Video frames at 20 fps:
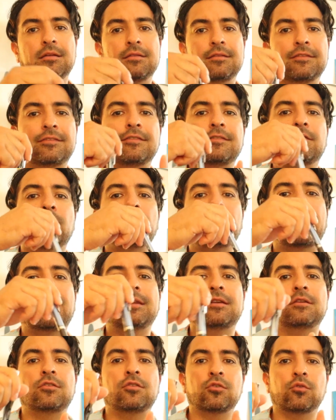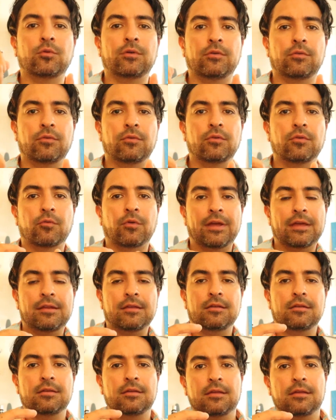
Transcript: this is okay to do it, right?